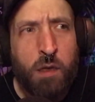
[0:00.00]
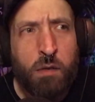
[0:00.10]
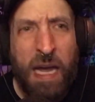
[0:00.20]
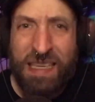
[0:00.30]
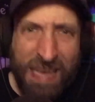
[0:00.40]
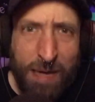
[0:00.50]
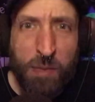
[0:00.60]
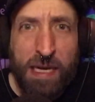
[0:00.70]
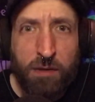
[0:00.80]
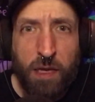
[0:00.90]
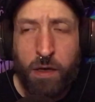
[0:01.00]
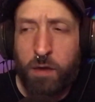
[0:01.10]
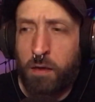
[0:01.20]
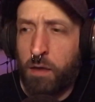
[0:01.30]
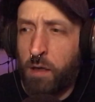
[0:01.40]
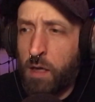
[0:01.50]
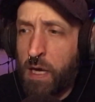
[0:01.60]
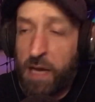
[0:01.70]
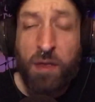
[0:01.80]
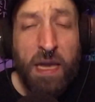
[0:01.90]
had game night there.
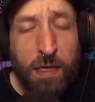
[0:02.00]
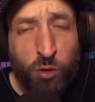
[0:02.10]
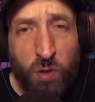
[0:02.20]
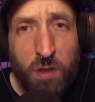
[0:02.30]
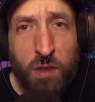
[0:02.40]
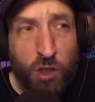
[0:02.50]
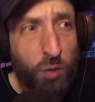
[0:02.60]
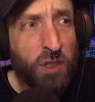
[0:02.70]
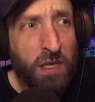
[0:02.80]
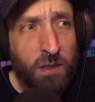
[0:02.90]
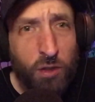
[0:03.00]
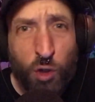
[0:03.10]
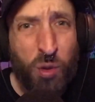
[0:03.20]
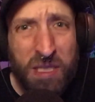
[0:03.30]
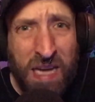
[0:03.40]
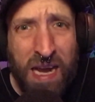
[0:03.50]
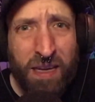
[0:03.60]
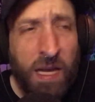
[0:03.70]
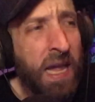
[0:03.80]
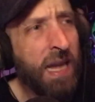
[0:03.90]
And they introduced us to
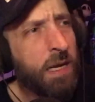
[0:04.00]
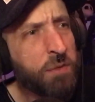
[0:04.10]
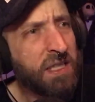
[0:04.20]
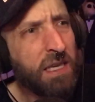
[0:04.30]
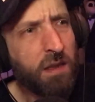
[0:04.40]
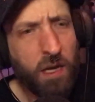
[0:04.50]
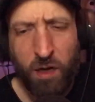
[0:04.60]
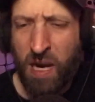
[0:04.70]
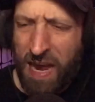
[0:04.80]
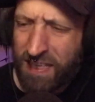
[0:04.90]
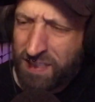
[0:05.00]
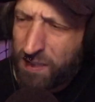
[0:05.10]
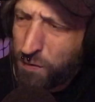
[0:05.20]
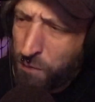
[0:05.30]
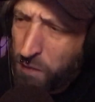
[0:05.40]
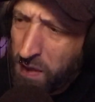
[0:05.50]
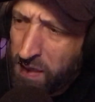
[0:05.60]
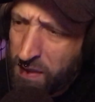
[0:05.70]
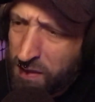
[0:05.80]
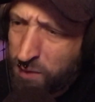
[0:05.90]
Catan. And I'm sitting there as he's
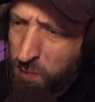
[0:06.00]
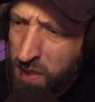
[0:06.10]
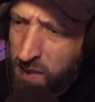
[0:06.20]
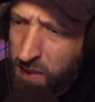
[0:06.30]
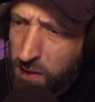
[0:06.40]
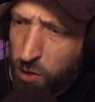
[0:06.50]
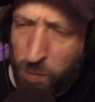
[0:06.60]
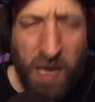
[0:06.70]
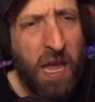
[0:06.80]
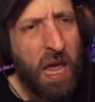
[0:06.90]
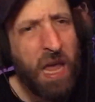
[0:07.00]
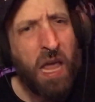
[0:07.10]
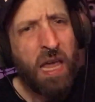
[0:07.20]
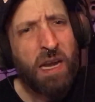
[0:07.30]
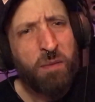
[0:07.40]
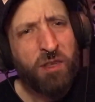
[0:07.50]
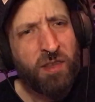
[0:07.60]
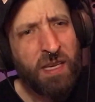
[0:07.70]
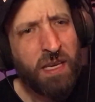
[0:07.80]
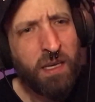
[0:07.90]
fucking explaining it to me. And I'm
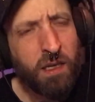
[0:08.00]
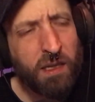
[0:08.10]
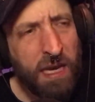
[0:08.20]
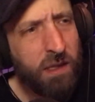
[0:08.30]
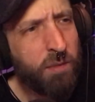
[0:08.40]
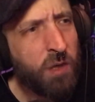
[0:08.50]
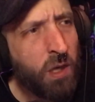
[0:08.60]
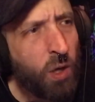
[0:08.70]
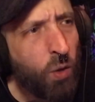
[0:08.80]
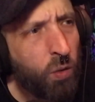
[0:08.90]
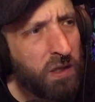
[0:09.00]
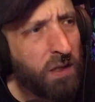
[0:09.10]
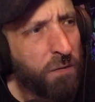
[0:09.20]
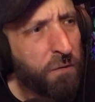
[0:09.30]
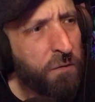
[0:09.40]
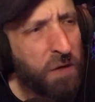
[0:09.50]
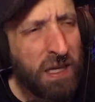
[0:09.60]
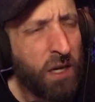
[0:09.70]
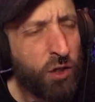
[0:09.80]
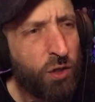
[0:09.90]
thinking, Caleb, what the
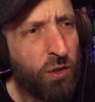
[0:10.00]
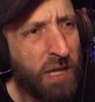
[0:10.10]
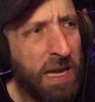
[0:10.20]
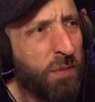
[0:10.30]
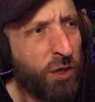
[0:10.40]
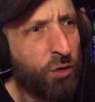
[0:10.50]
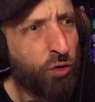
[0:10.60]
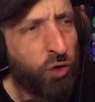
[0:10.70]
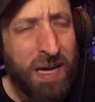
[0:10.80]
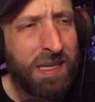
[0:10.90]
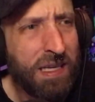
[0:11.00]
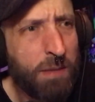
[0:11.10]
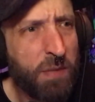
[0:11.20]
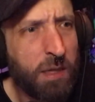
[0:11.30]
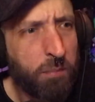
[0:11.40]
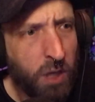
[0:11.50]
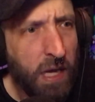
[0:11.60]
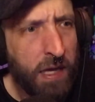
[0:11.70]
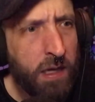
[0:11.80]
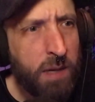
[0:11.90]
fuck are you game? Are you trying to get me to
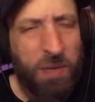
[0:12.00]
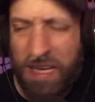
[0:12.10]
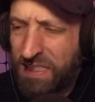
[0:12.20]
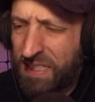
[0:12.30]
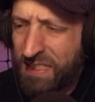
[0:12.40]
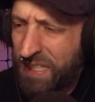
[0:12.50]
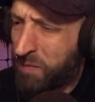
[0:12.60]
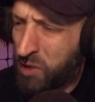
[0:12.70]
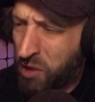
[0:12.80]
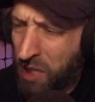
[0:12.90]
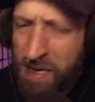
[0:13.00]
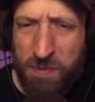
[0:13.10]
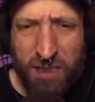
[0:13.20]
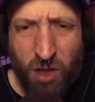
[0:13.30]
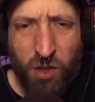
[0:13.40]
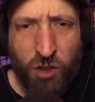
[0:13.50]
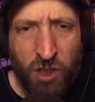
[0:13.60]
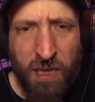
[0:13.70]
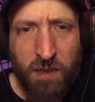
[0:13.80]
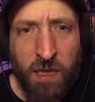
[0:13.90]
play? Because it seemed lame as all
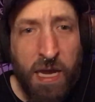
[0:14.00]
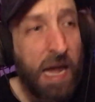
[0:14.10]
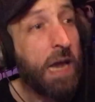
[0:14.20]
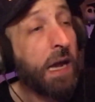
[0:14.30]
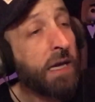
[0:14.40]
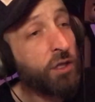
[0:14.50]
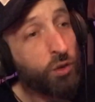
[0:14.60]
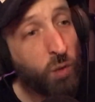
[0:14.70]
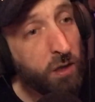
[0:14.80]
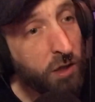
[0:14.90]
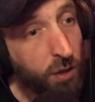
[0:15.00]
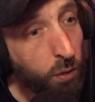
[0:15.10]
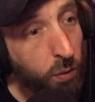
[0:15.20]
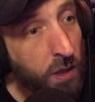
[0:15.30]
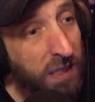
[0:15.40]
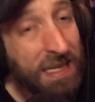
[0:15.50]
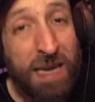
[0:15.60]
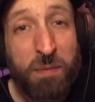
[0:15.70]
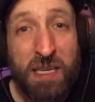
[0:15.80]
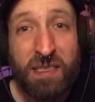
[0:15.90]
shit. And I swear to you,
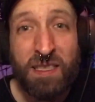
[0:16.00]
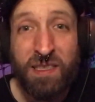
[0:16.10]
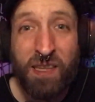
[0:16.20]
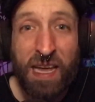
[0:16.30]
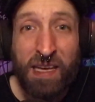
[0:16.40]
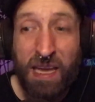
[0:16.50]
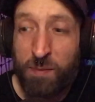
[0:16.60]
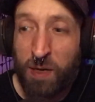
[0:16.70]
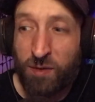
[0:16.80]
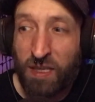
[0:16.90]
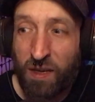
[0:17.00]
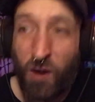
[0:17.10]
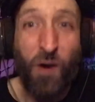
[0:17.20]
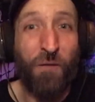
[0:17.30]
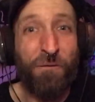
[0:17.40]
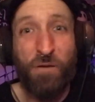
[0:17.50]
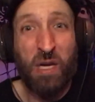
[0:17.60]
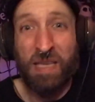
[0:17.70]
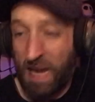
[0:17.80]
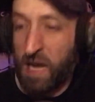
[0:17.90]
10 minutes into that game, I was like, oh,
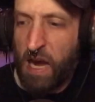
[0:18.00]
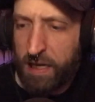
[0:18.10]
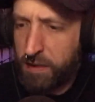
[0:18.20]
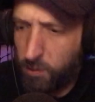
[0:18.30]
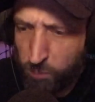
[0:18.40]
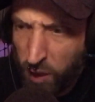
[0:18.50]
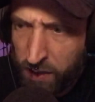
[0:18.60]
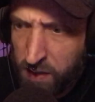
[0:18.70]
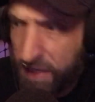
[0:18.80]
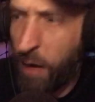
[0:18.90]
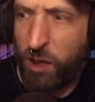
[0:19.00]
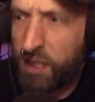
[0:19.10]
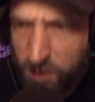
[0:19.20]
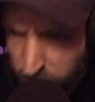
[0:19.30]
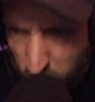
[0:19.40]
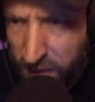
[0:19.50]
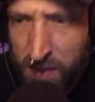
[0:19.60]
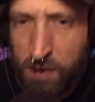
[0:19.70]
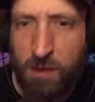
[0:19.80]
fuck yeah. I need some brick. Now I need some brick.